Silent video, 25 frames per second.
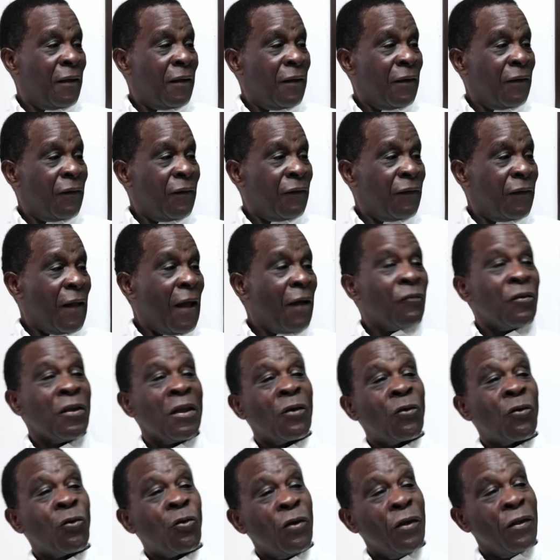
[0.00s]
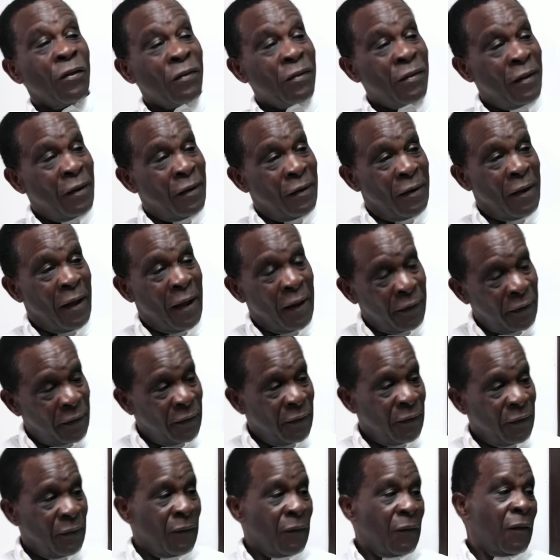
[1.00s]
they have increased the debt
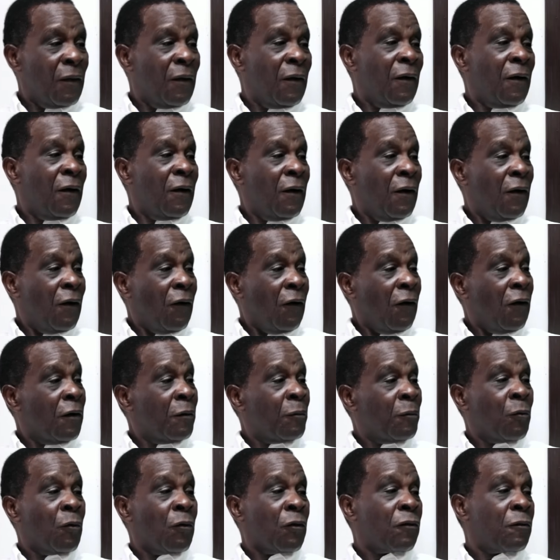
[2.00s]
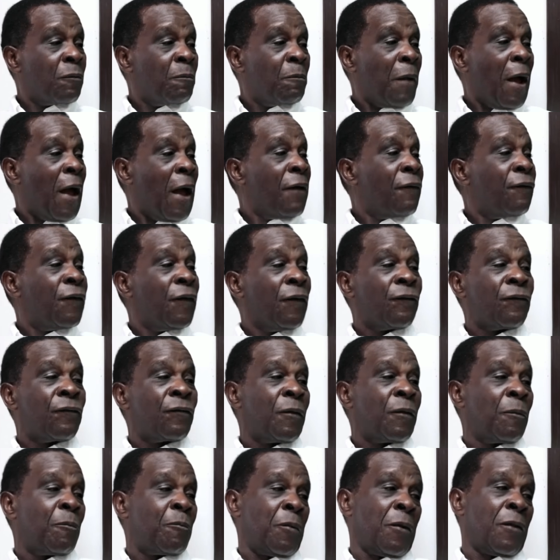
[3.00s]
almost by
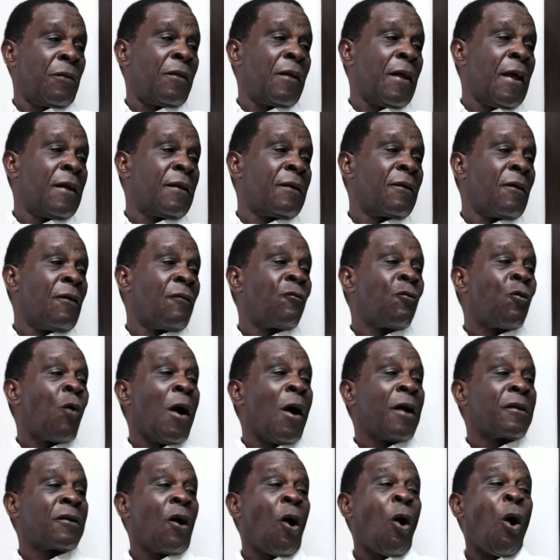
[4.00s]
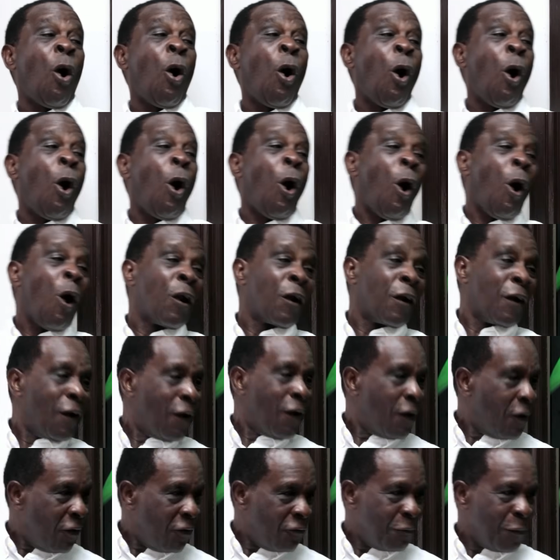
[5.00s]
50% of what all the
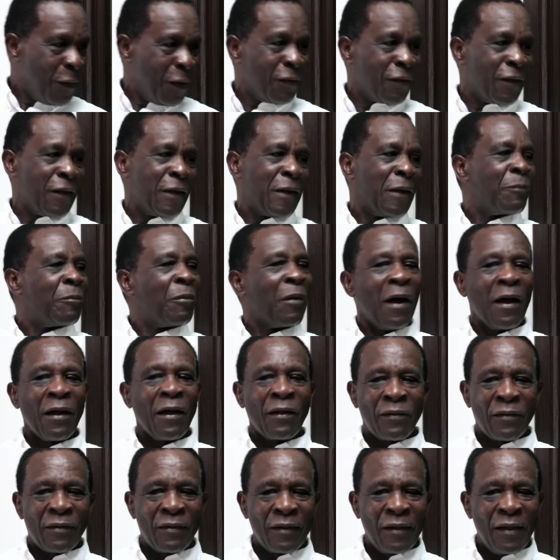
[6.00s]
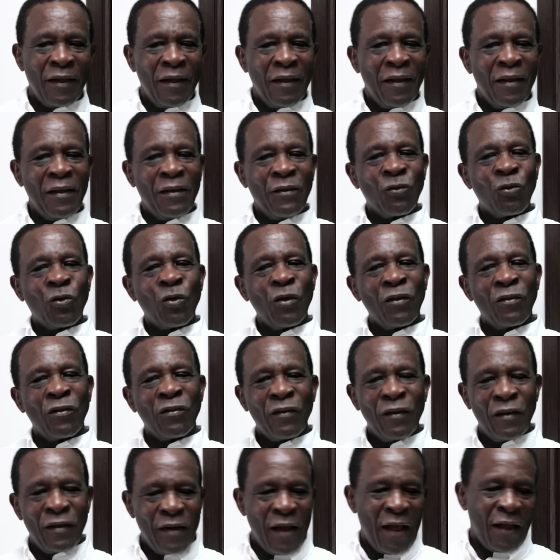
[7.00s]
governments in the past increased
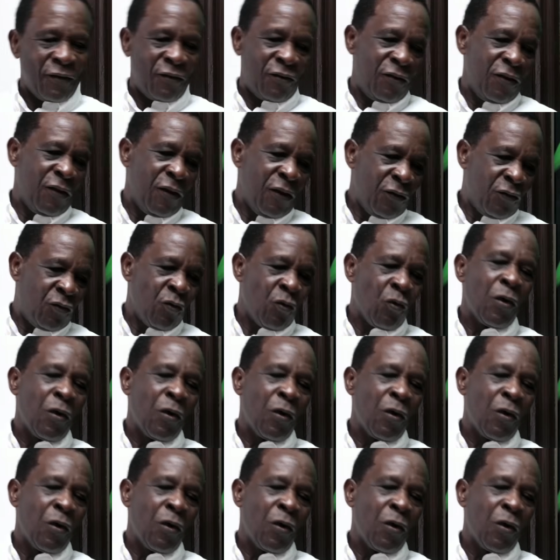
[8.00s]
the debt to.